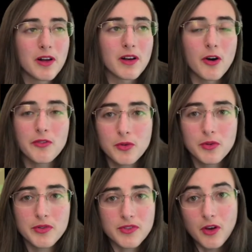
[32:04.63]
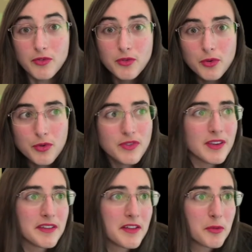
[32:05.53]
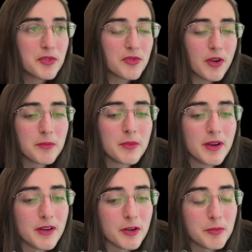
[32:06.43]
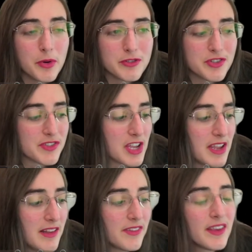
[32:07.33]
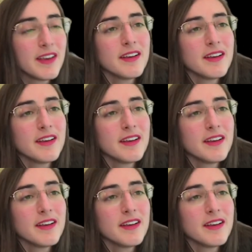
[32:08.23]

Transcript: Of course, it comes from Burgess shales.